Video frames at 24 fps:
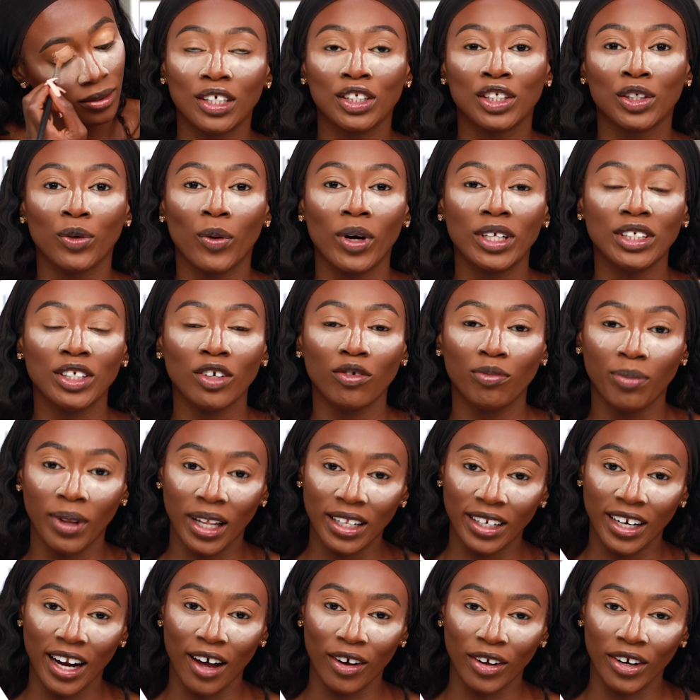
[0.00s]
So once you've
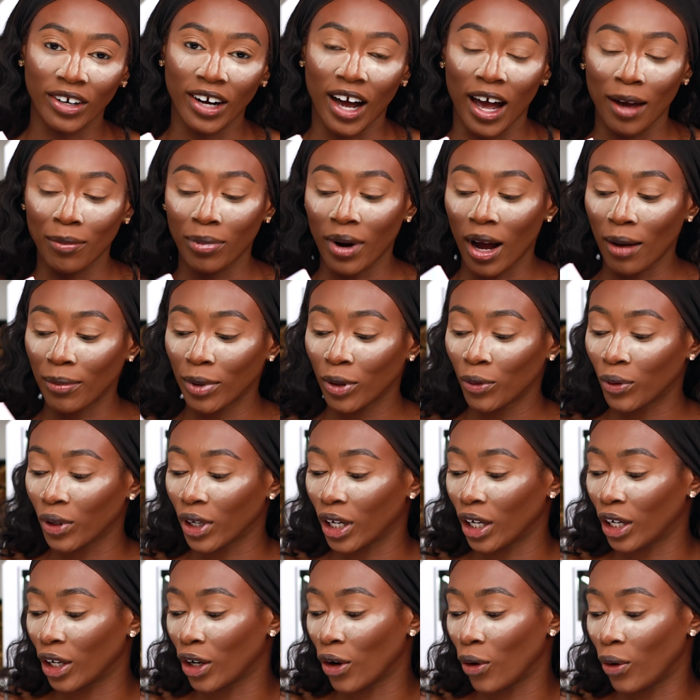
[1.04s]
blended out your eye primer, we're
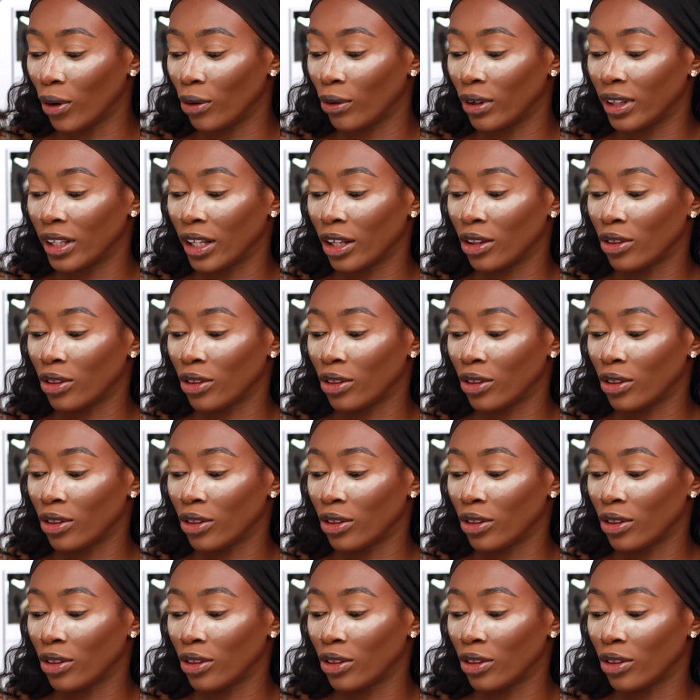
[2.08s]
gonna go in with the